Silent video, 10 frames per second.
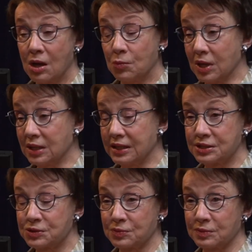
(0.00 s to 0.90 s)
Well,
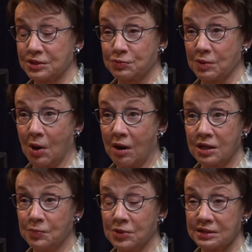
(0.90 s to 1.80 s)
it's
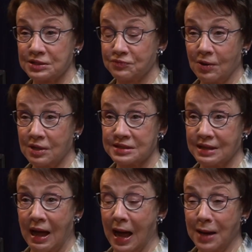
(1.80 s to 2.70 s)
remarkable as far as
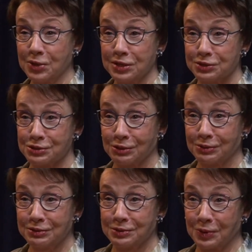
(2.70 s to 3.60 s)
I'm
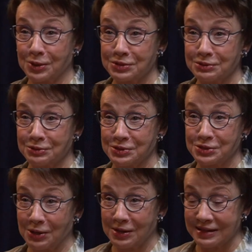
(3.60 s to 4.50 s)
concerned. The person who
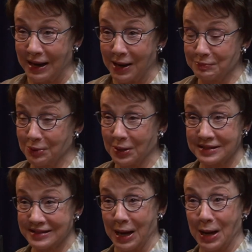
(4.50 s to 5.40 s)
started out
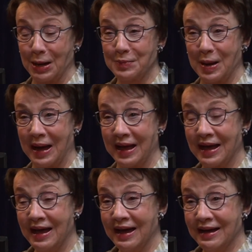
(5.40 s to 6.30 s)
part-time, I
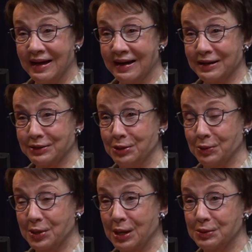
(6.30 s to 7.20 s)

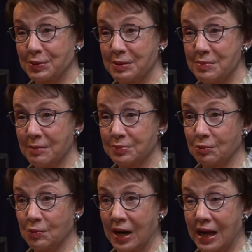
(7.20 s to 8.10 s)
can remember
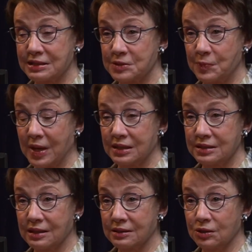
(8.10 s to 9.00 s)
when I
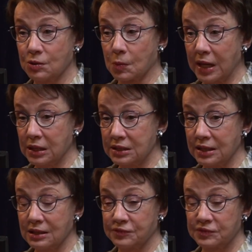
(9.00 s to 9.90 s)
spent a great
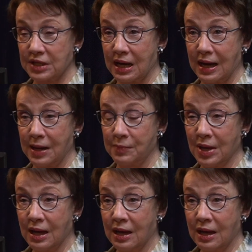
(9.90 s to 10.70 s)
deal of time